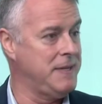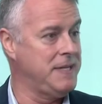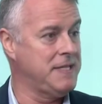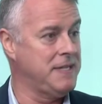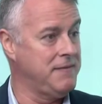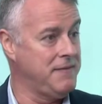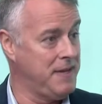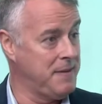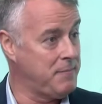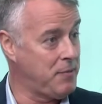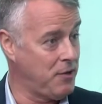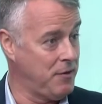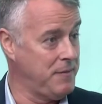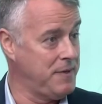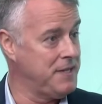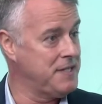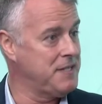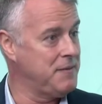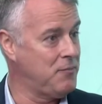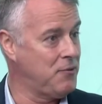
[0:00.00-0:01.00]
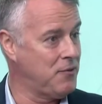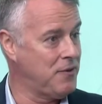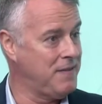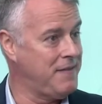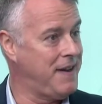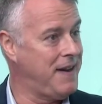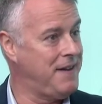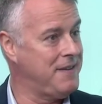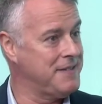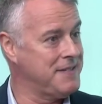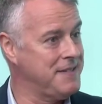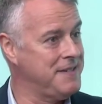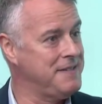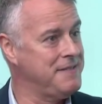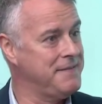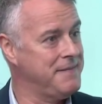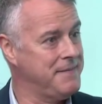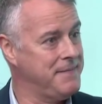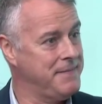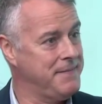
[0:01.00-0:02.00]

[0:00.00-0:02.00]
expensive than yeah. permanent supportive housing. Yeah.